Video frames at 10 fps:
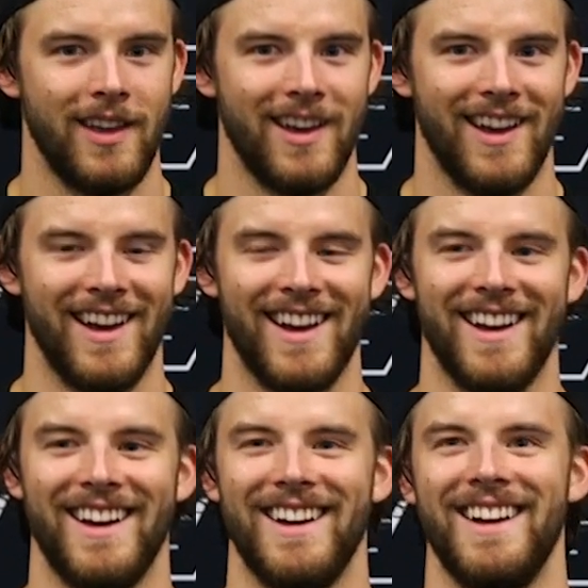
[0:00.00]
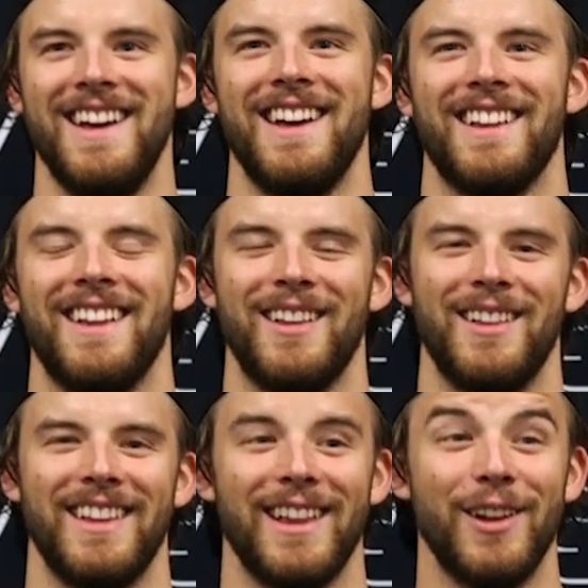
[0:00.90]
A
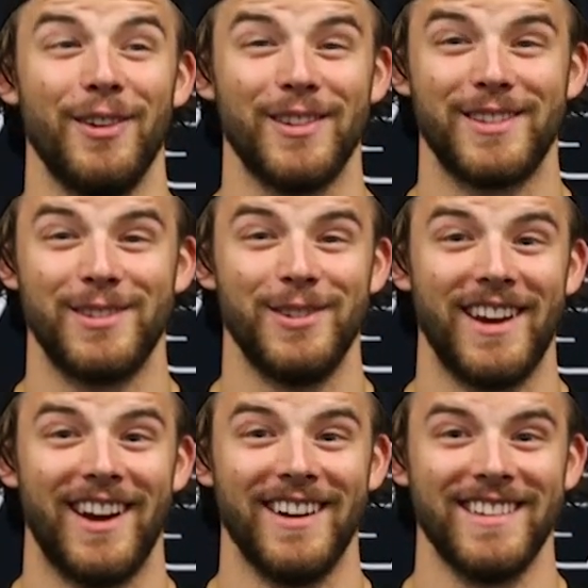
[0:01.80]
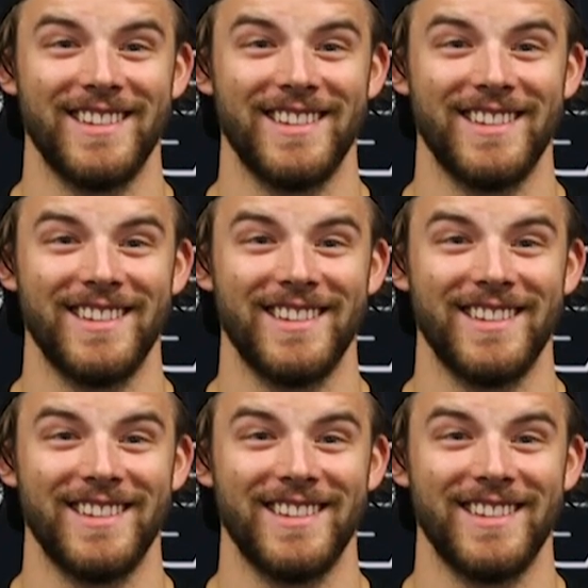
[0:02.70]
little over 2 years.